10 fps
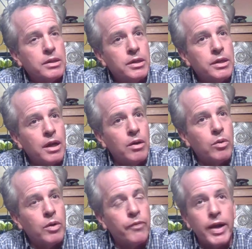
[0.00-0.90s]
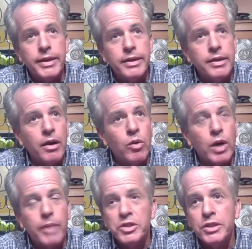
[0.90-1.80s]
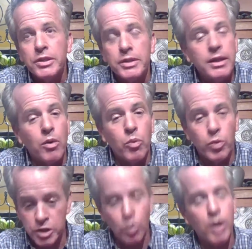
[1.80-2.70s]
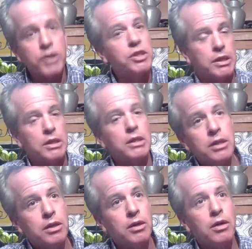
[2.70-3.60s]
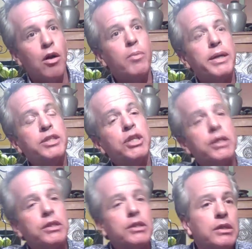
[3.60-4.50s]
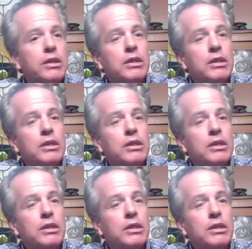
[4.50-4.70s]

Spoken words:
If I, or I was with a swastika on my chest.